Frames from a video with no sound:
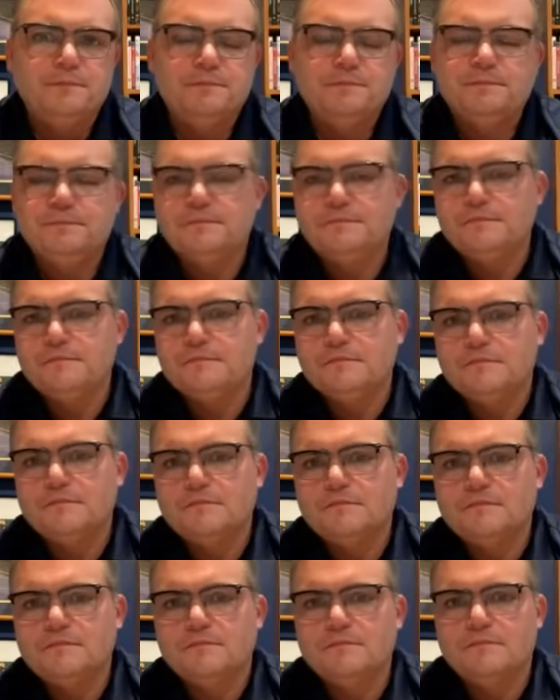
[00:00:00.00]

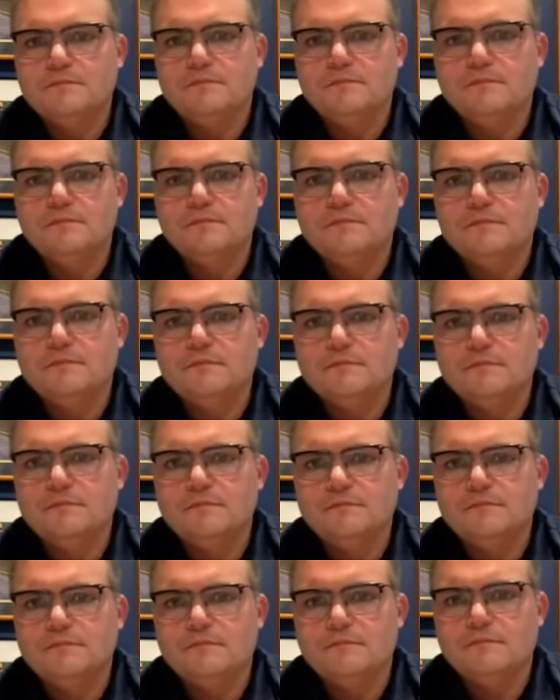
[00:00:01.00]

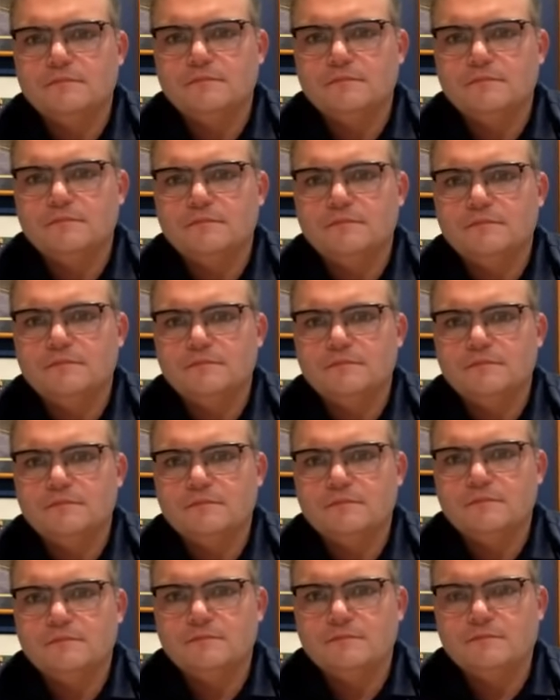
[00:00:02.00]

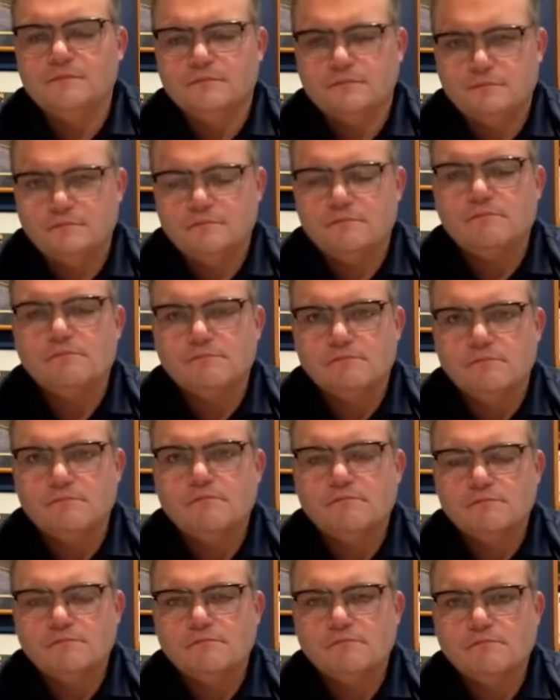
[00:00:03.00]

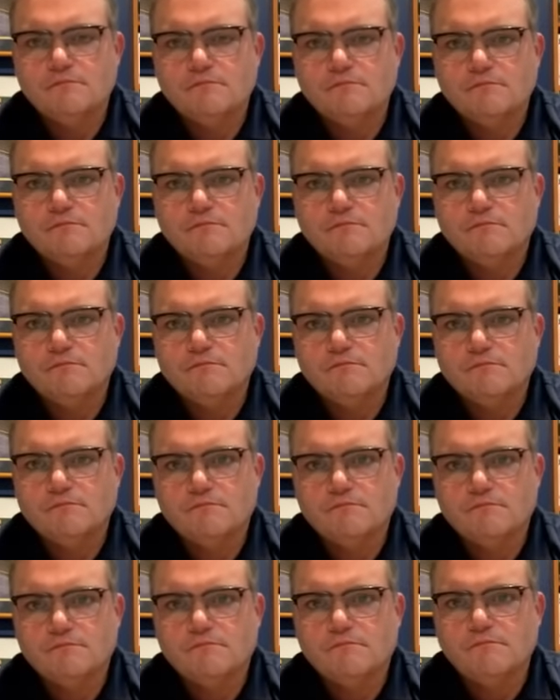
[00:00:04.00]

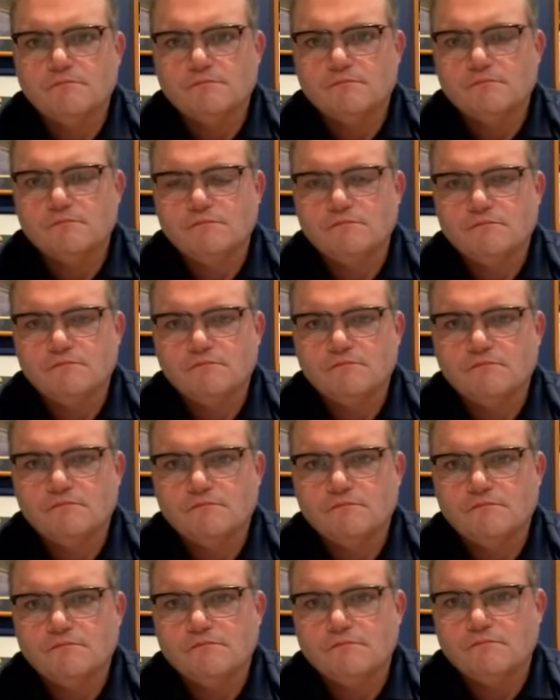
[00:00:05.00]

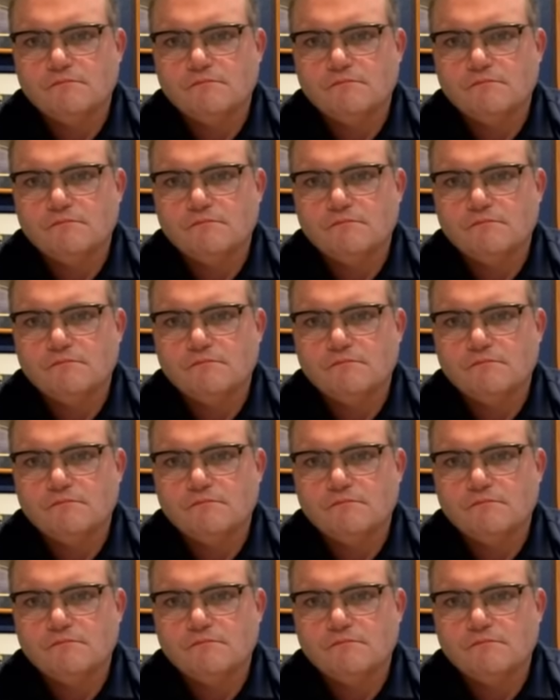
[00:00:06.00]
(silent)